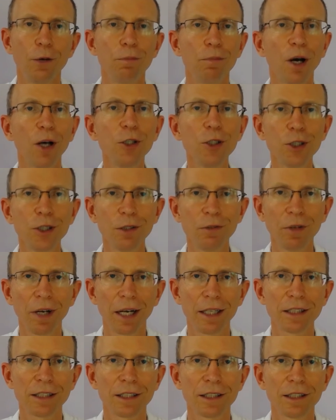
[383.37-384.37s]
Most of
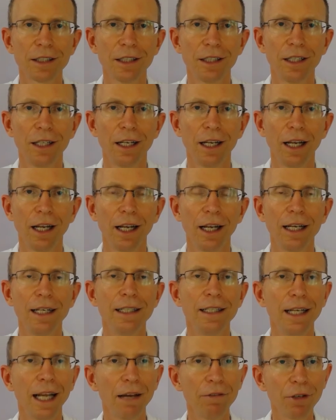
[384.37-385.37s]
us
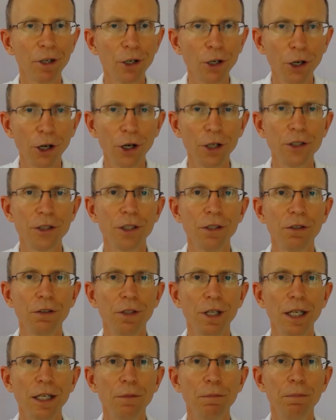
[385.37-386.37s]
never learn to
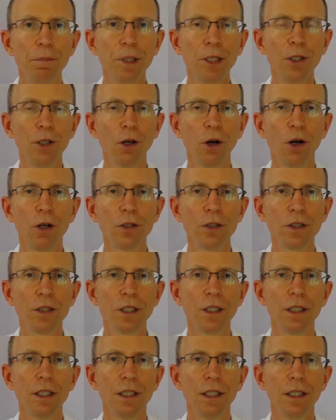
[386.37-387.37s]
think
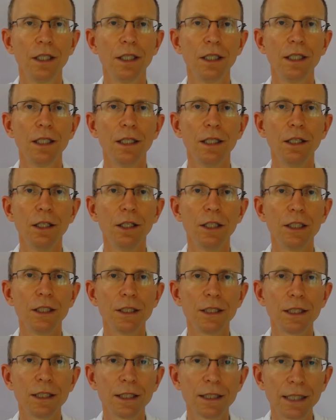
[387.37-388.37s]
beyond
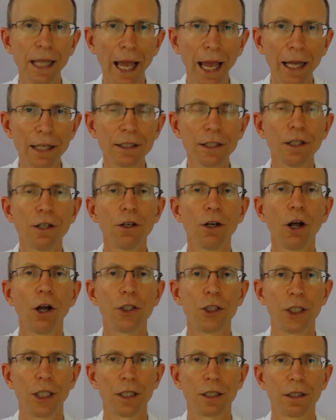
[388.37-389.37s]
standard
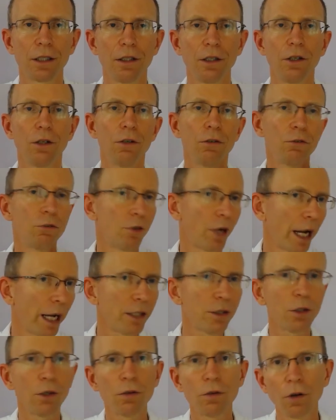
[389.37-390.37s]
logic,
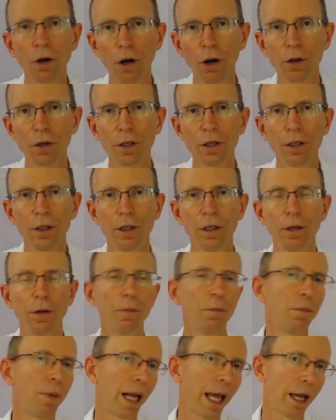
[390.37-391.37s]
right or wrong,
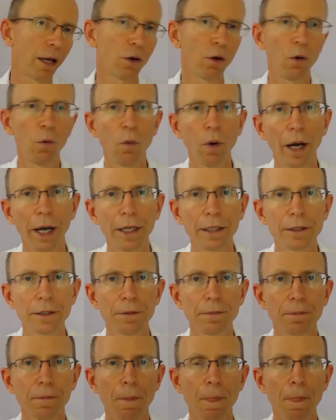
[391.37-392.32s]
black or white.